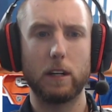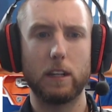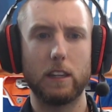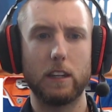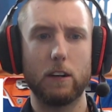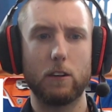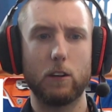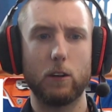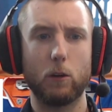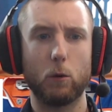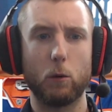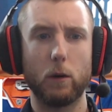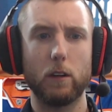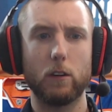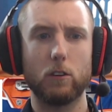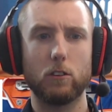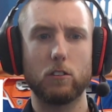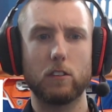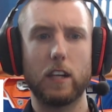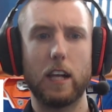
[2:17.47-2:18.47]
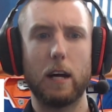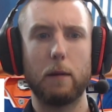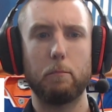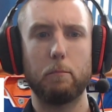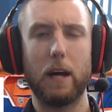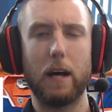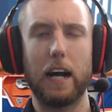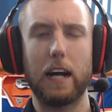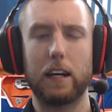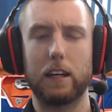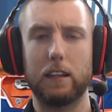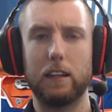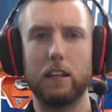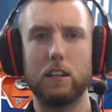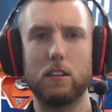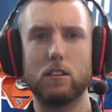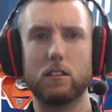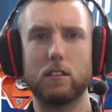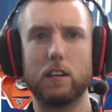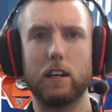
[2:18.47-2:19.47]
there, the Oilers clapped back, and
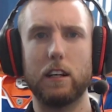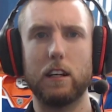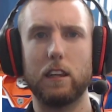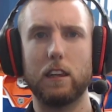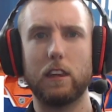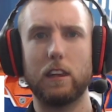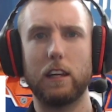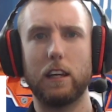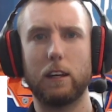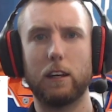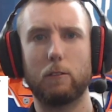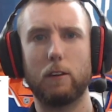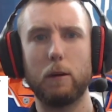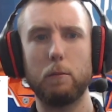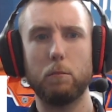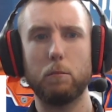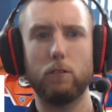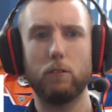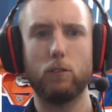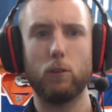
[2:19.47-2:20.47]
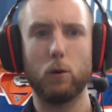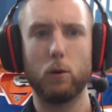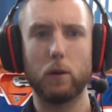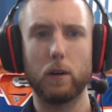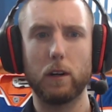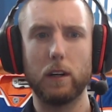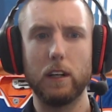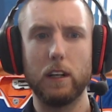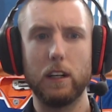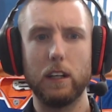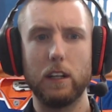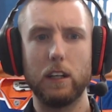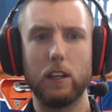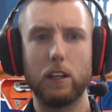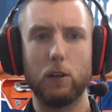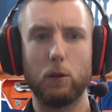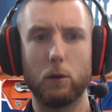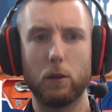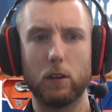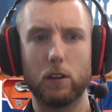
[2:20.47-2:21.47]
this is kind of the thing. Right before
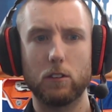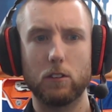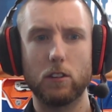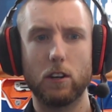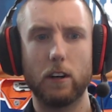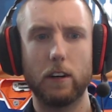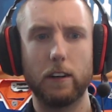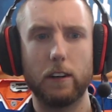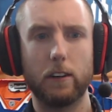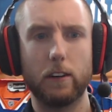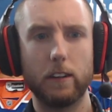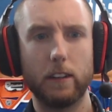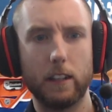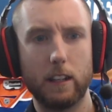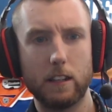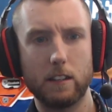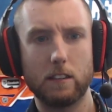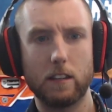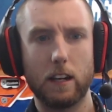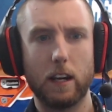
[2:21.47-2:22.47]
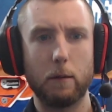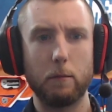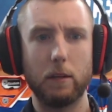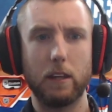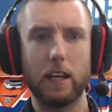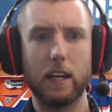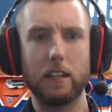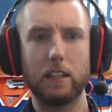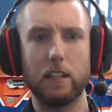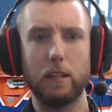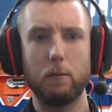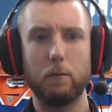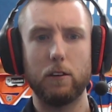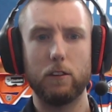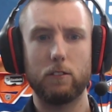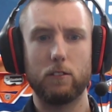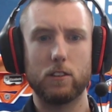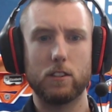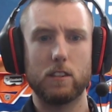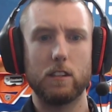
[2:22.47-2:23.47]
the Oilers got in on this, and I mean that Tim and
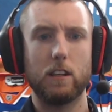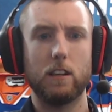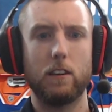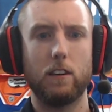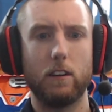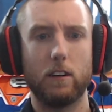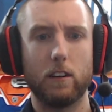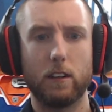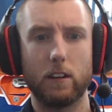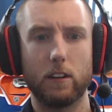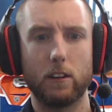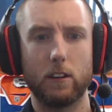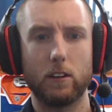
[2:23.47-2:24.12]
Sid, or